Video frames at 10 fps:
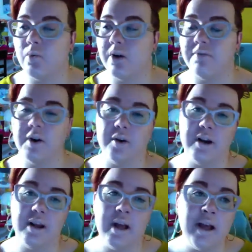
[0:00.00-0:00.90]
were
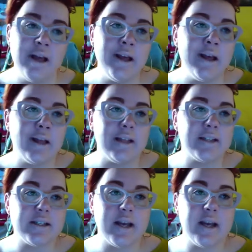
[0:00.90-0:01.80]
very, let's
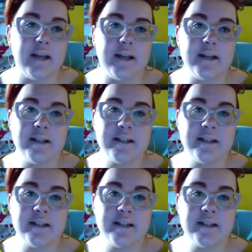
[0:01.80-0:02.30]
say,